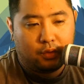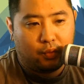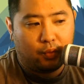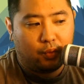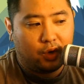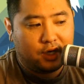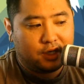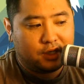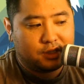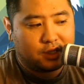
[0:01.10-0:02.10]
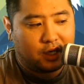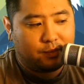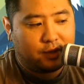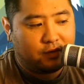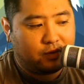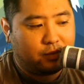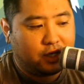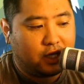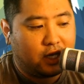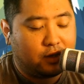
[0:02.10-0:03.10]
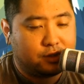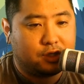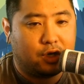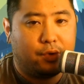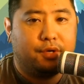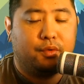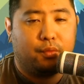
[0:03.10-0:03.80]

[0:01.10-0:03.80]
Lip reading: What is up, everybody? How's it going?